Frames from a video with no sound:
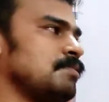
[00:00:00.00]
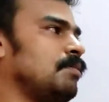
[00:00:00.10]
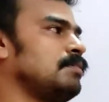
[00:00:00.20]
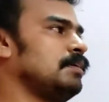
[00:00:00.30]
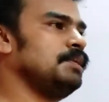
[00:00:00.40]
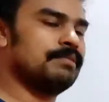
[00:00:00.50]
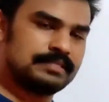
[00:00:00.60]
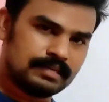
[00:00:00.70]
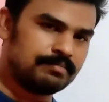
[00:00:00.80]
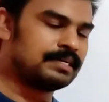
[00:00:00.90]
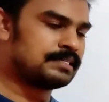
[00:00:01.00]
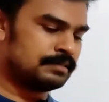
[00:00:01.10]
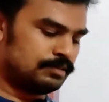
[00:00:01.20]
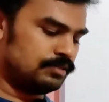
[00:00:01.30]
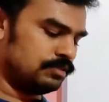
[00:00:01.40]
not in your syllabus,
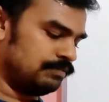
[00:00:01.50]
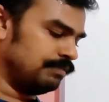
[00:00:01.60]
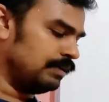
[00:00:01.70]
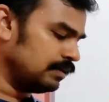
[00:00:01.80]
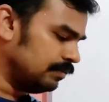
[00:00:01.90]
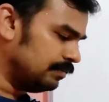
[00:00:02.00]
so we will